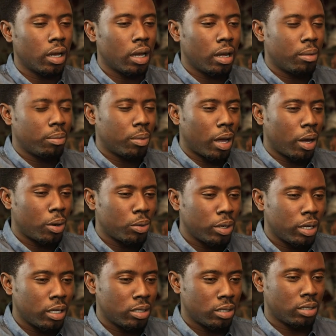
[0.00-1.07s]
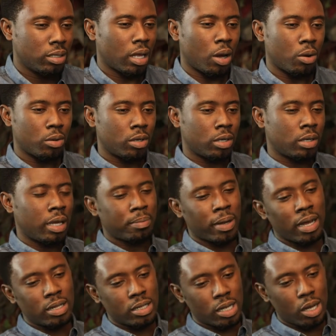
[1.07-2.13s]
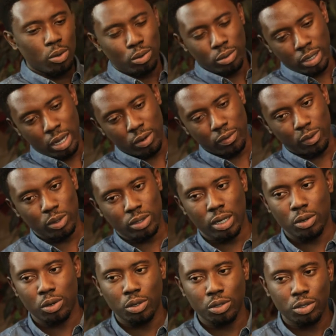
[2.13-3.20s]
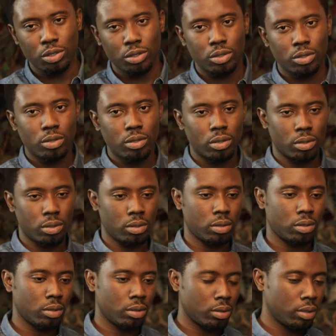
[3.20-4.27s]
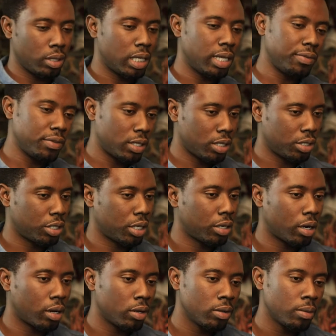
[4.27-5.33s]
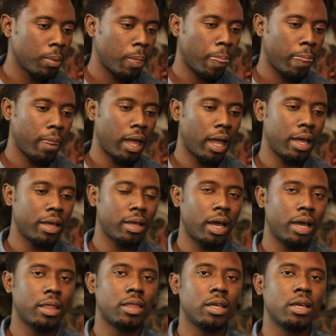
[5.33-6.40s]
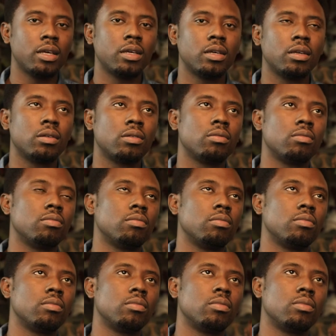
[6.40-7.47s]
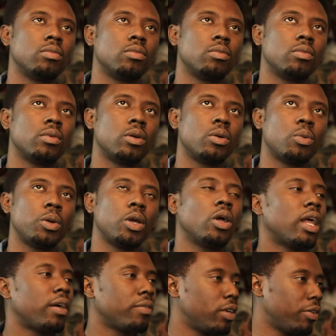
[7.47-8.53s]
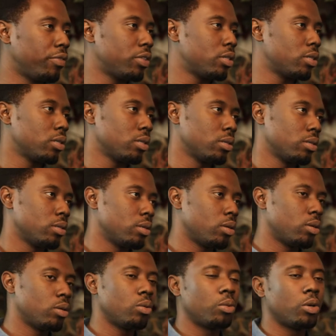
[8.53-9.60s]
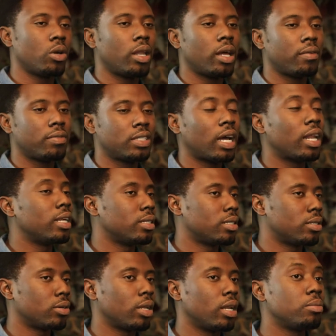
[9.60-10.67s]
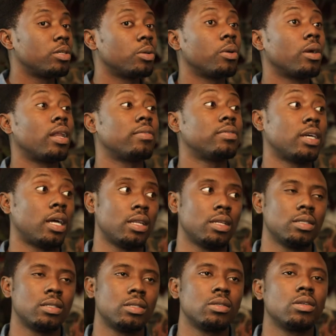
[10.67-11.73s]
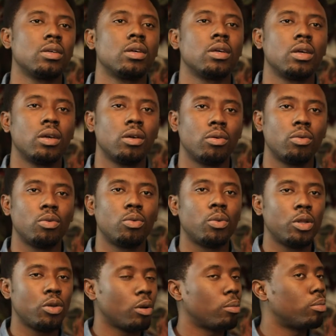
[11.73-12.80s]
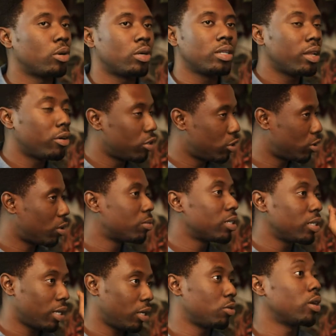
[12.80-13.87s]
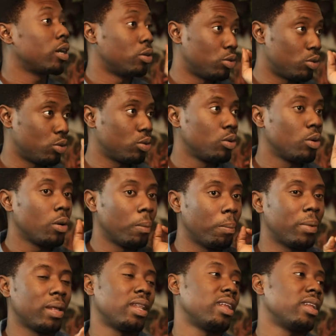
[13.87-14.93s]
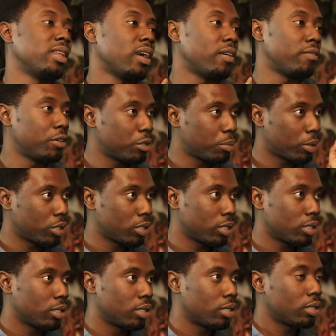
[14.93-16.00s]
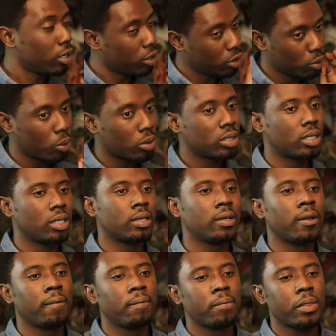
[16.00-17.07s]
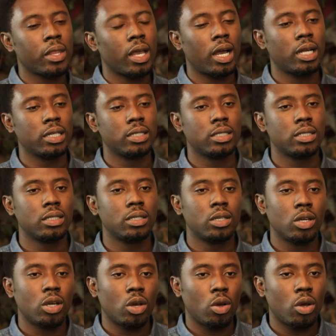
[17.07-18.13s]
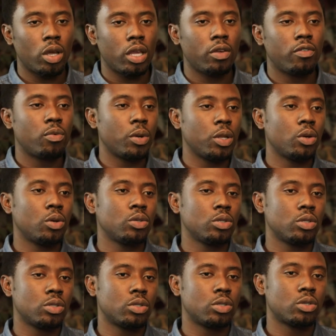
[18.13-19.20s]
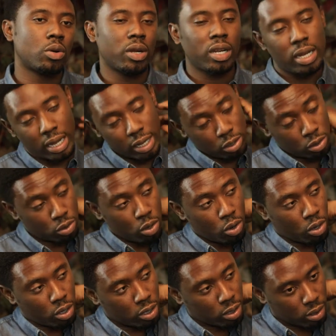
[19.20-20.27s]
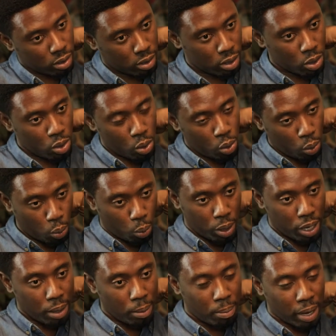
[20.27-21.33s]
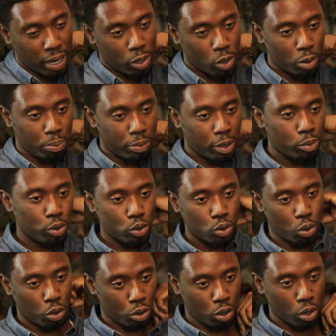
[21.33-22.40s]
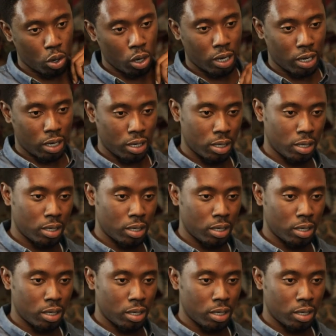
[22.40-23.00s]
Uh, I it's I the, my answer would kind of cut across okay. gifts in general. Okay. I I think we all have gifts. Right. We all have talents. Okay, let me say we all have talents. Mm-hmm. When you're born, there is something that you can do better than the average person. Right. There's one thing, and if we don't surrender it to God, mm-hmm. we might not be able to unlock